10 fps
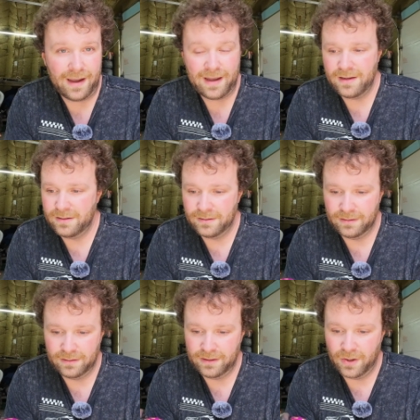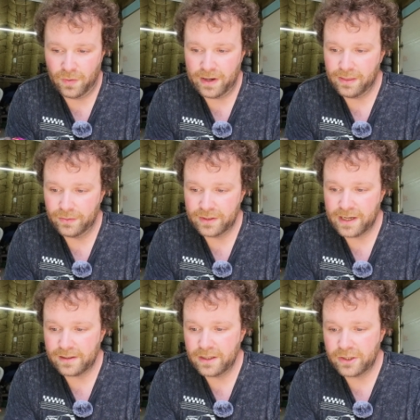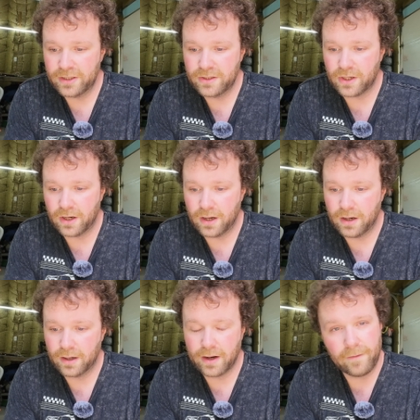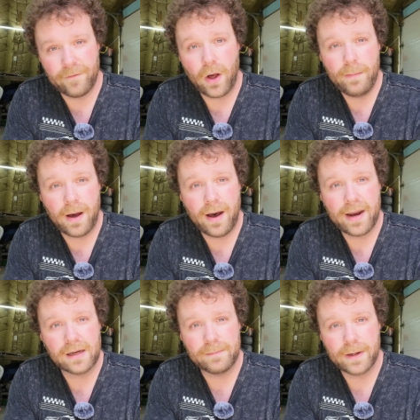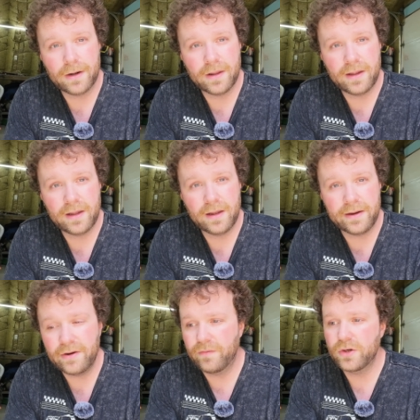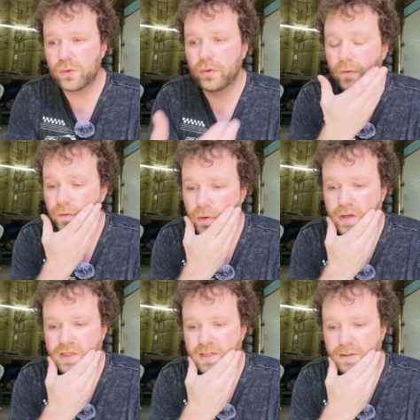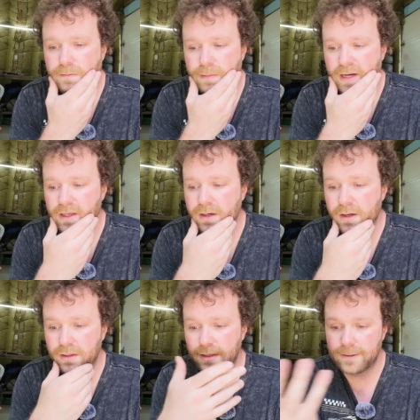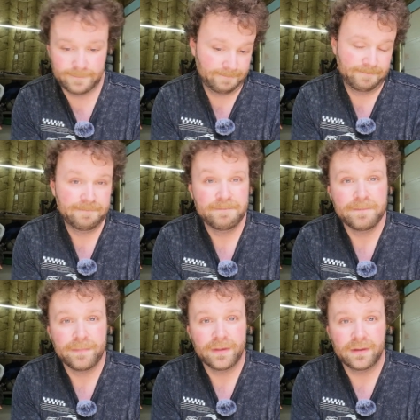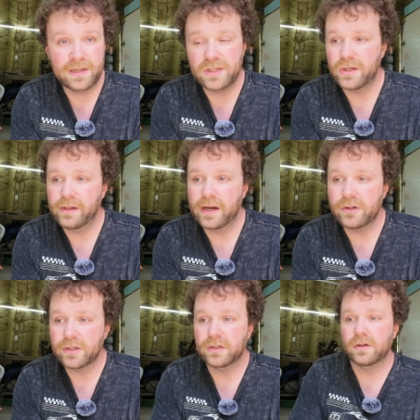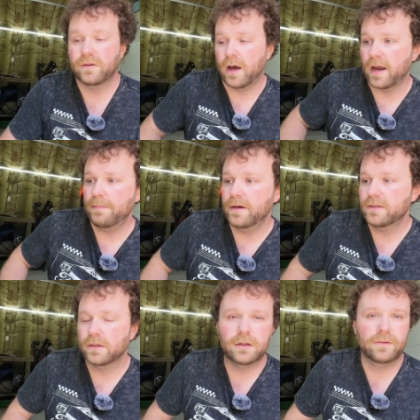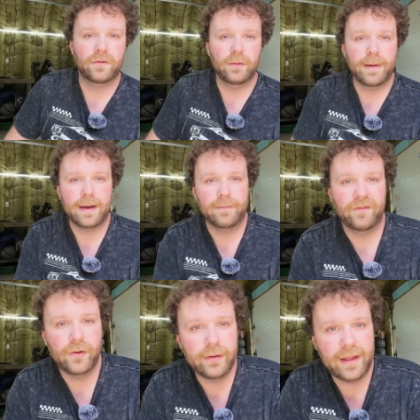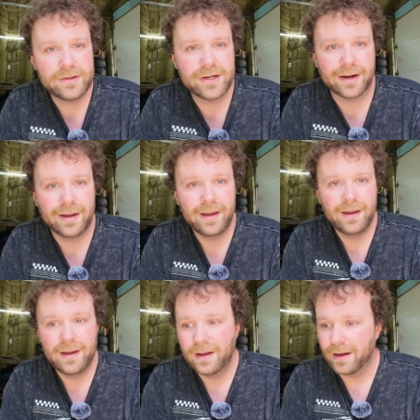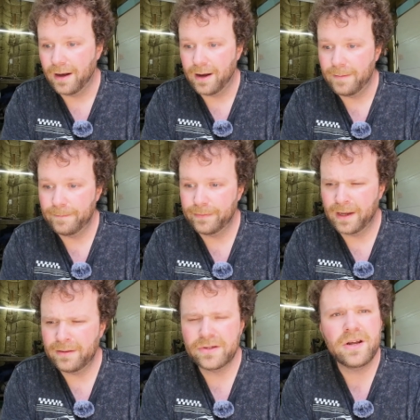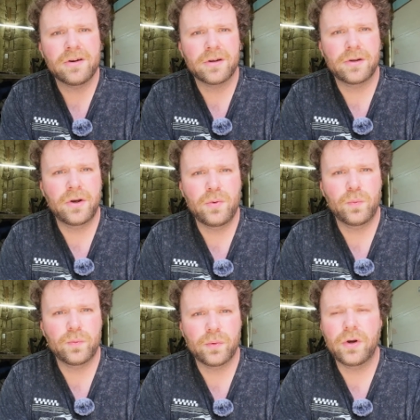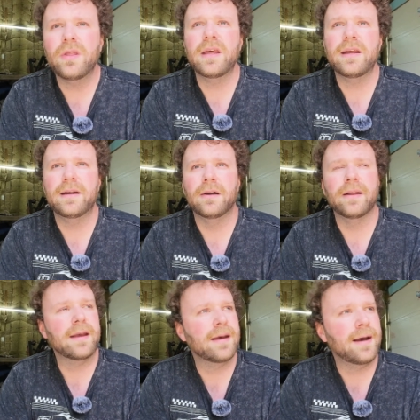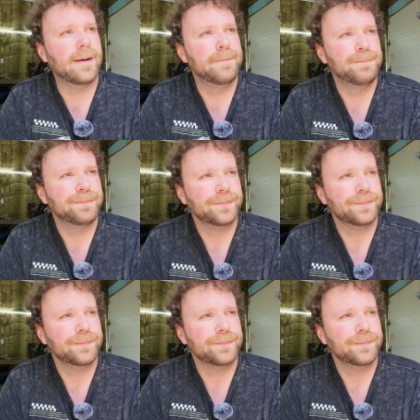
And you know what? Those technicians are going to fall behind compared to the individual who focuses mainly on uh, diesel electrics or hybrids or full full electric. Um, and there's another good good thing here, like uh,